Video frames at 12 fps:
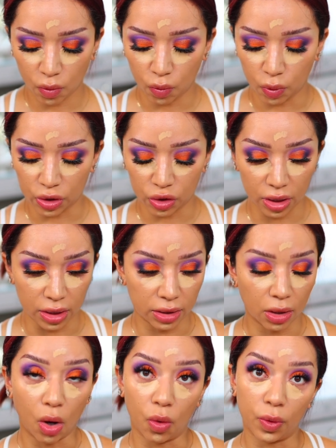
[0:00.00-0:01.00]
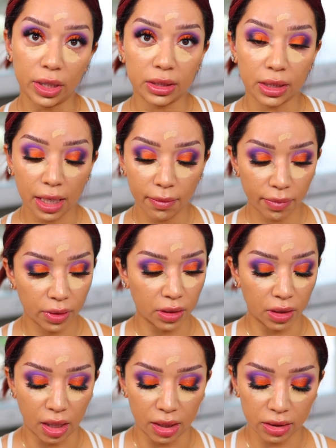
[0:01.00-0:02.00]
which is always a
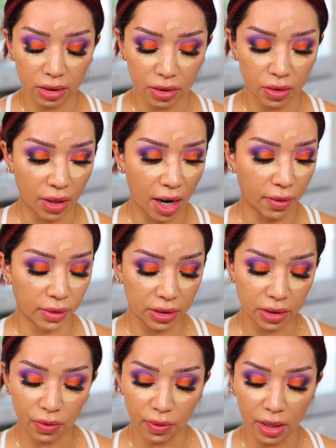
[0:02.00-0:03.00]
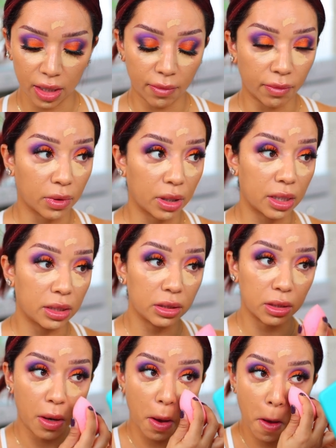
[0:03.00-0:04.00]
plus. So now let's go in and
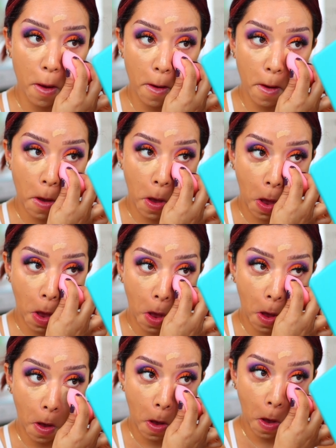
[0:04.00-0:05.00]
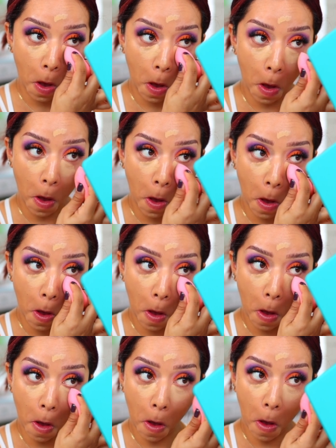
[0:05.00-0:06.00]
blend. Oh yeah.
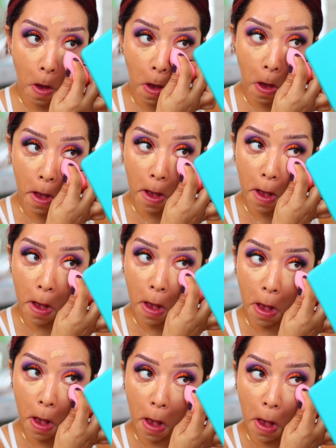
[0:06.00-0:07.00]
Oh yes.